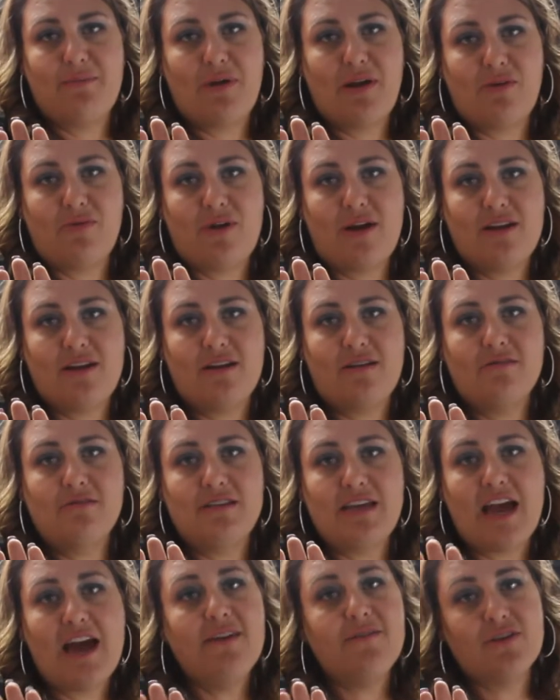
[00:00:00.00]
break right now
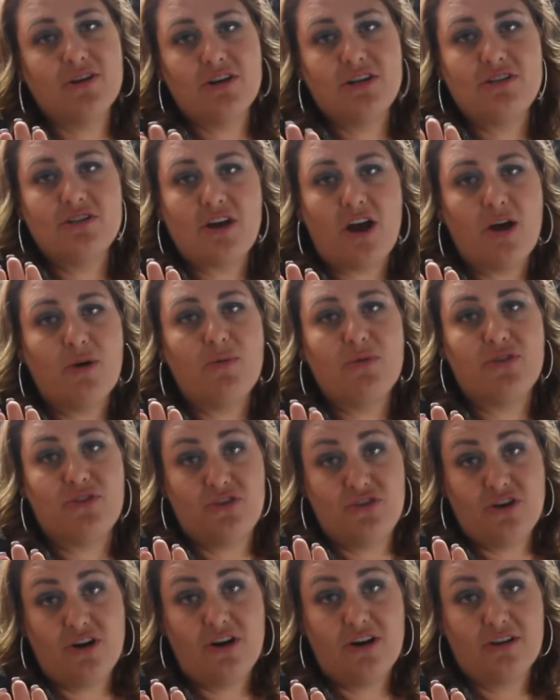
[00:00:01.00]
to have a good talk with the
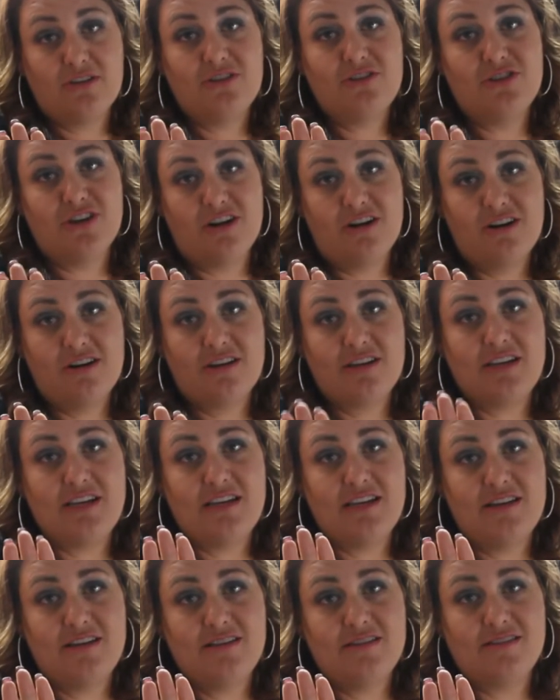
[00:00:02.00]
dog. The dog
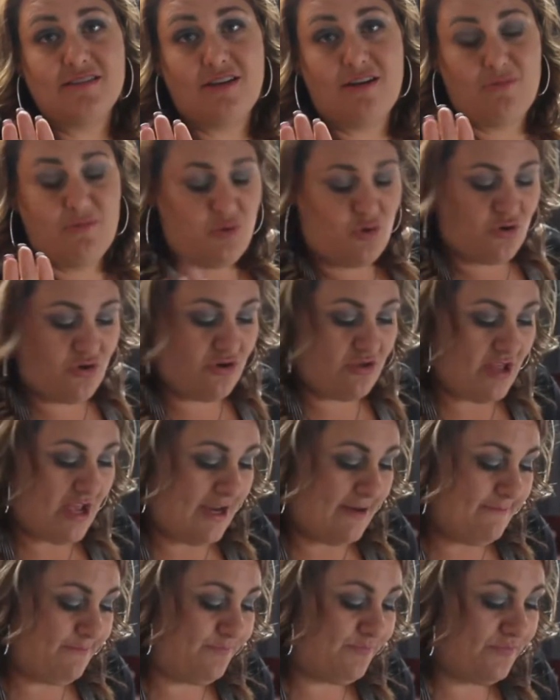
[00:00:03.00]
is
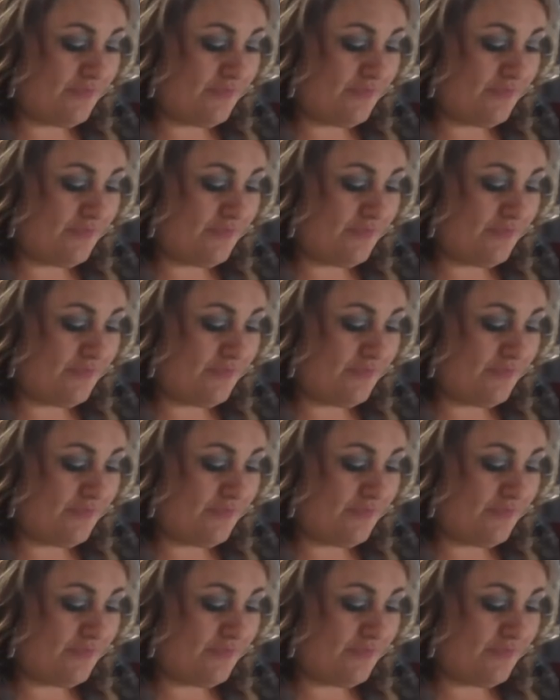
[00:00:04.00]
borderline.